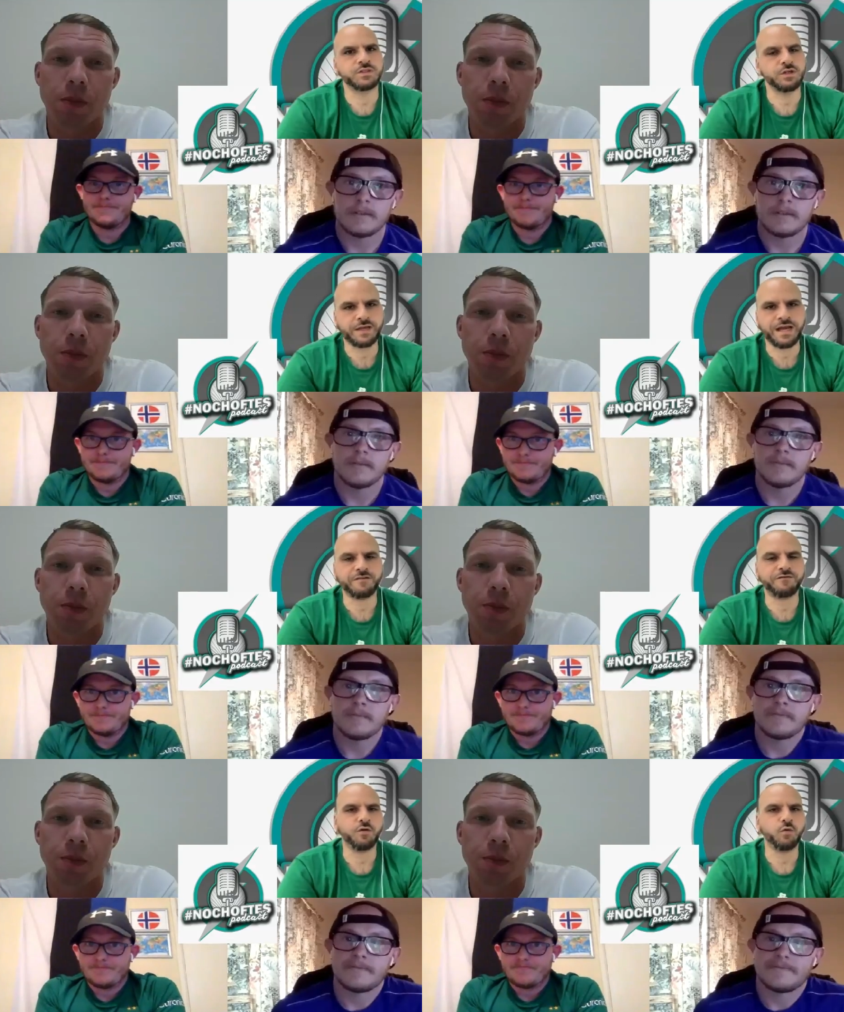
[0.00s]
Speaker 1: to look
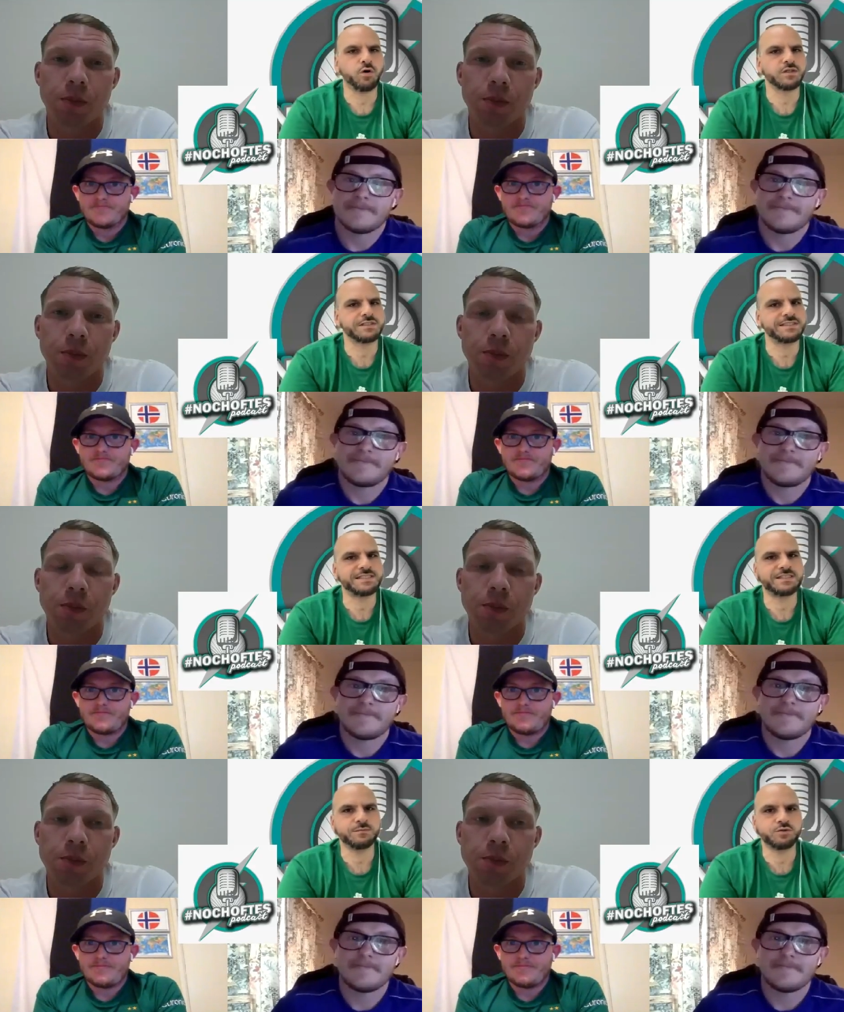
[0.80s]
out for? What
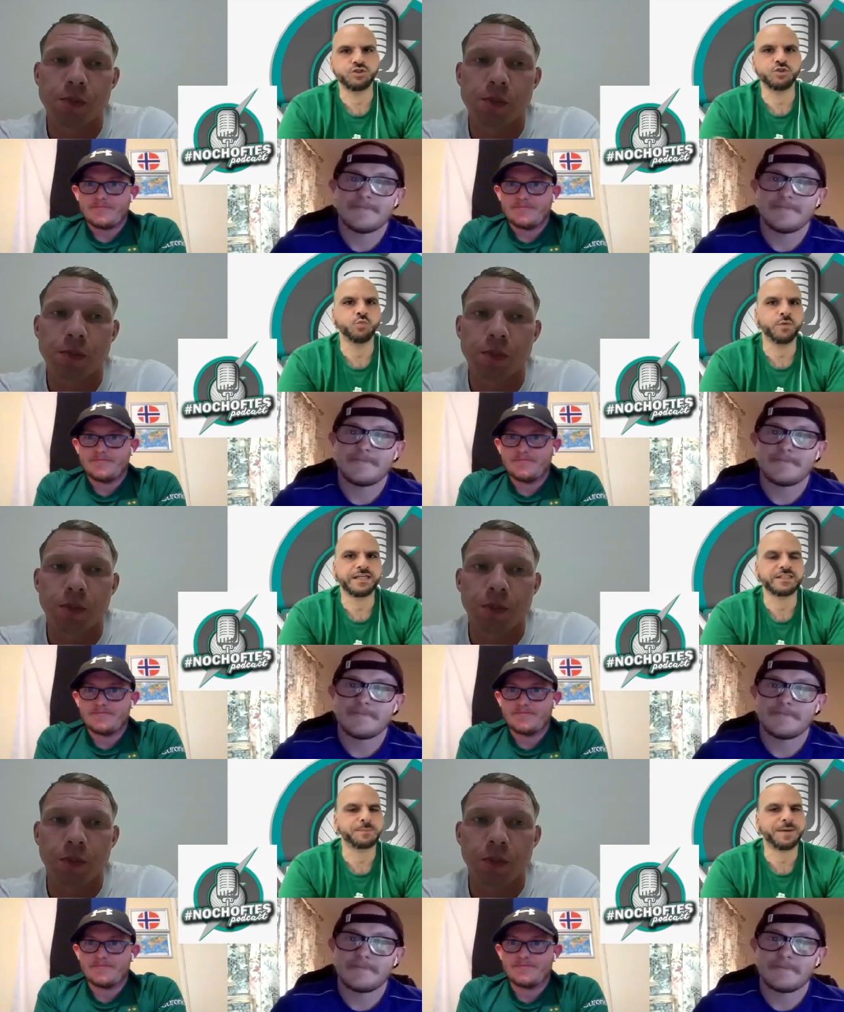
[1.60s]
system should we
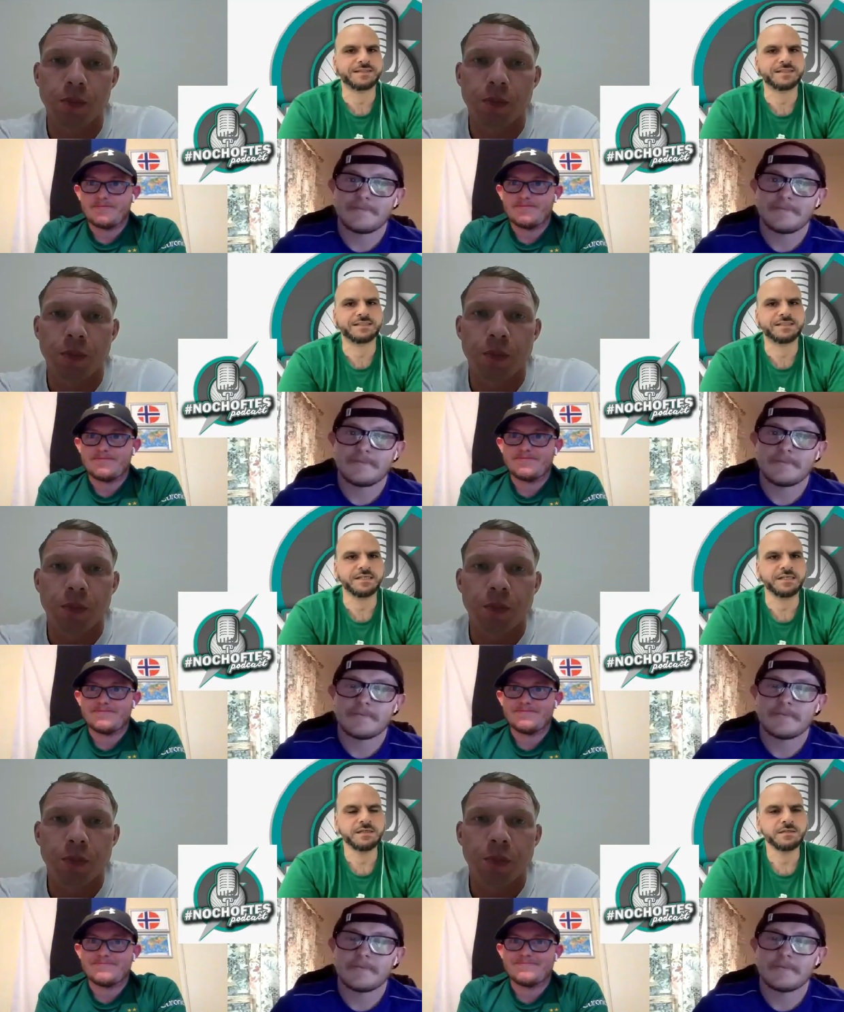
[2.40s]
expect to
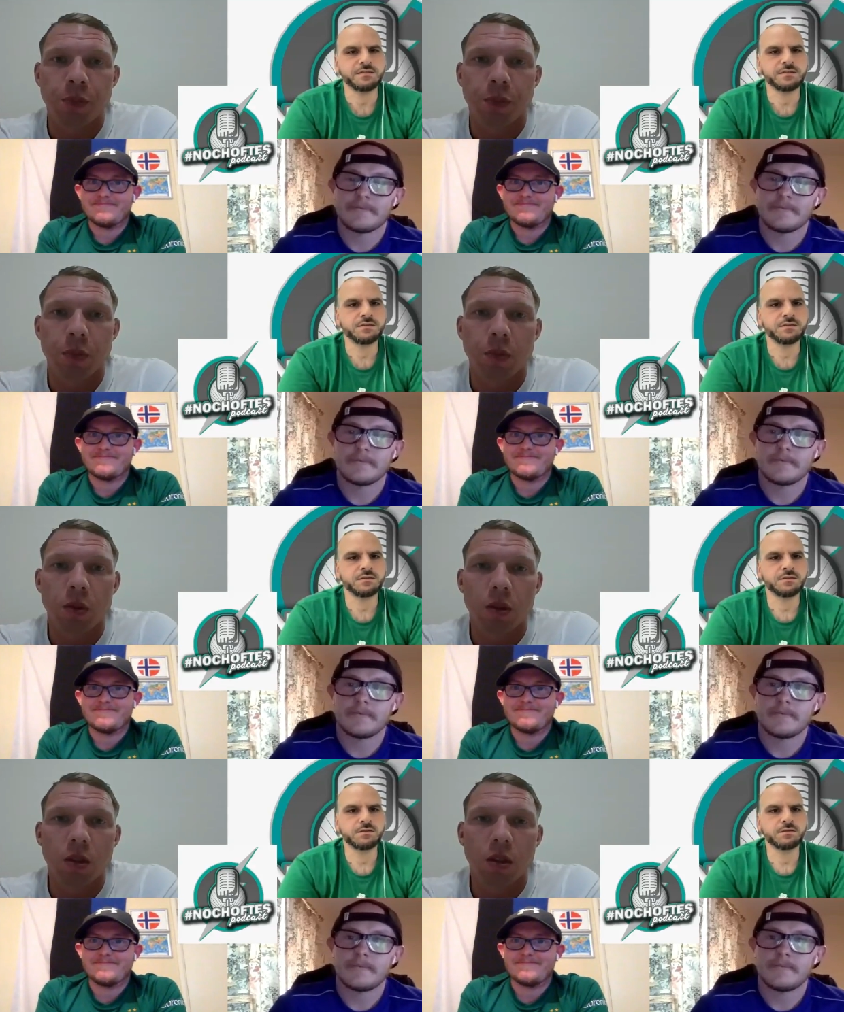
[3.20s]
Speaker 2: see?
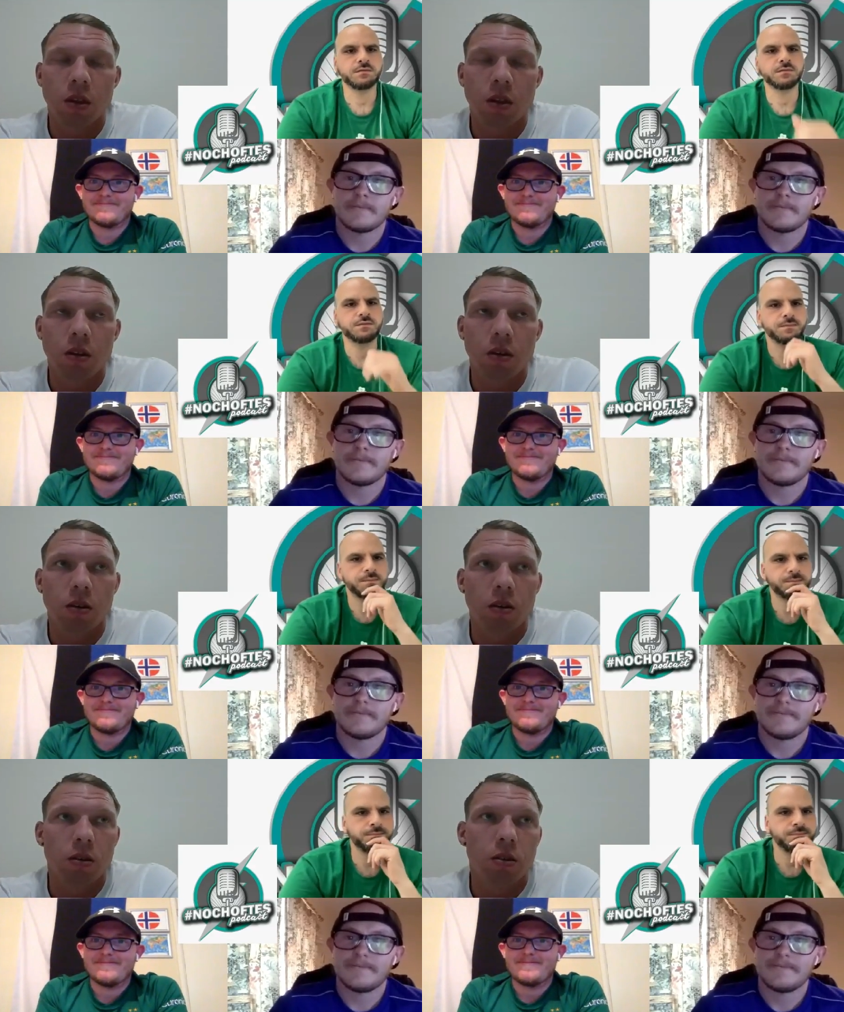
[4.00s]

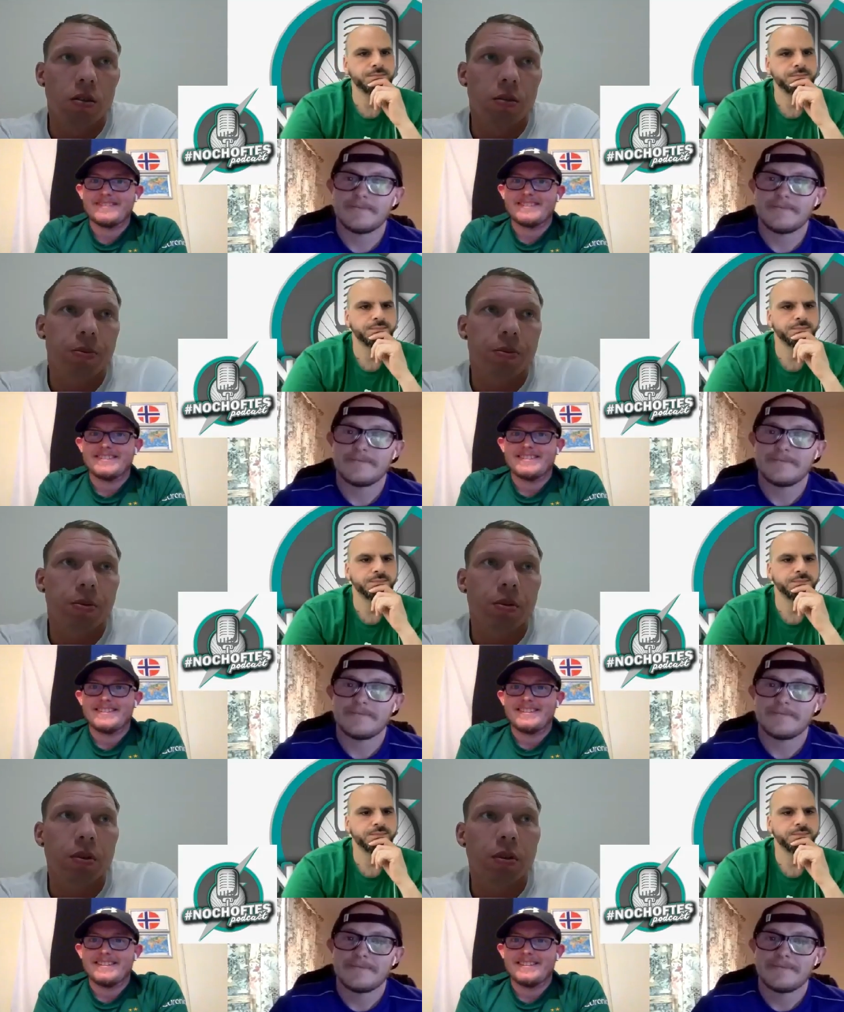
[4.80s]
Uh,
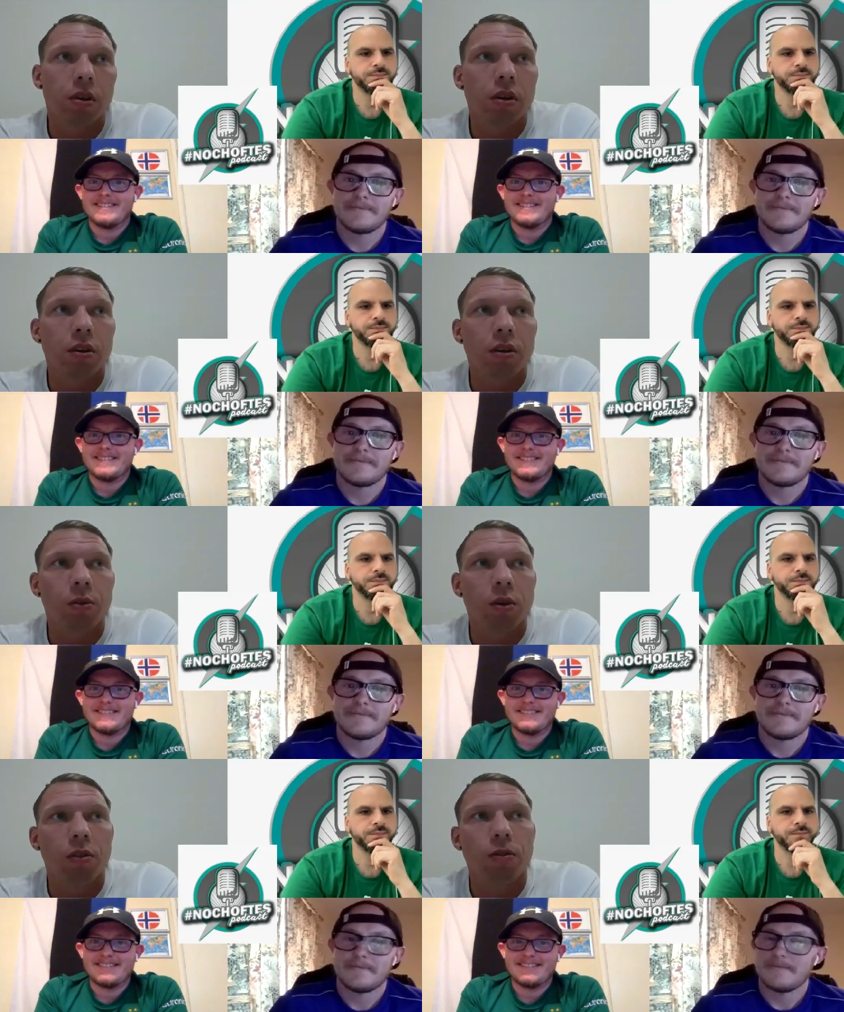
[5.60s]

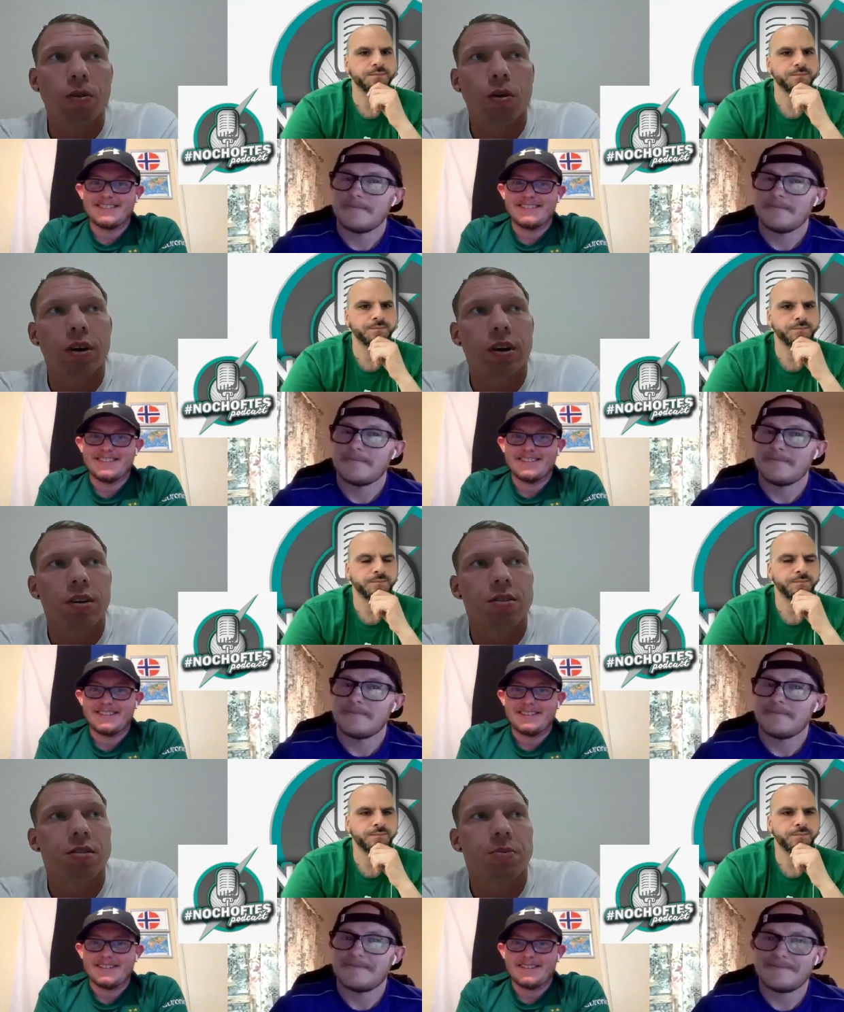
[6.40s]
well, Flora
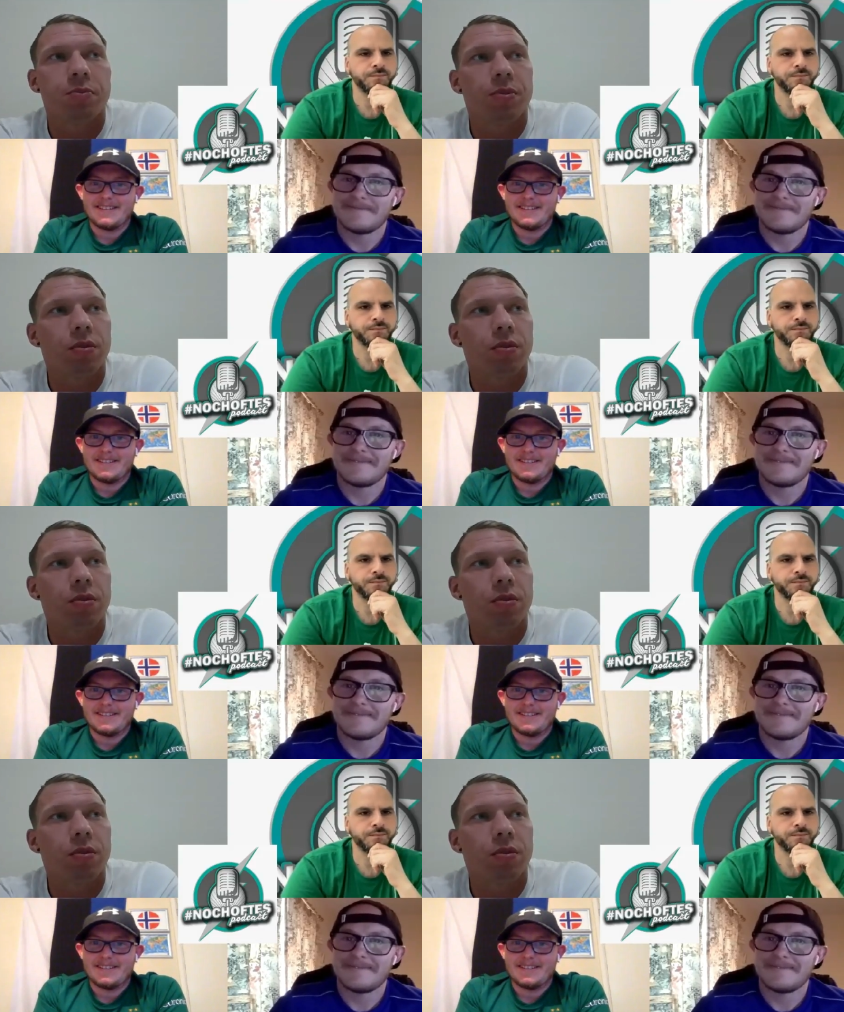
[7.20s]
has